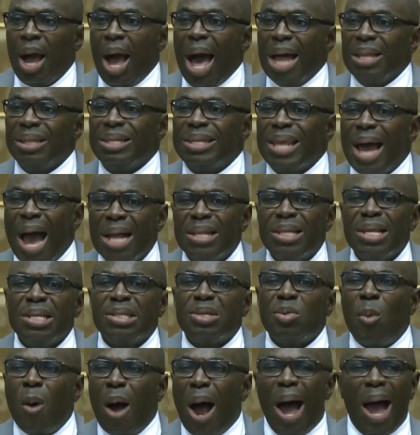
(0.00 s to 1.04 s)
And that
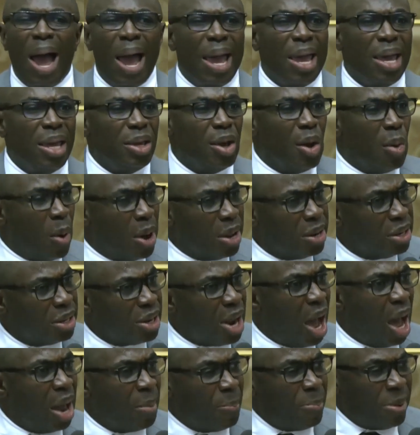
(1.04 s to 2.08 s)
is why you will
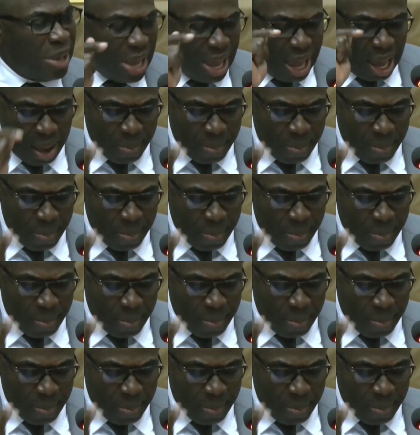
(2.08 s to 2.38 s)
not be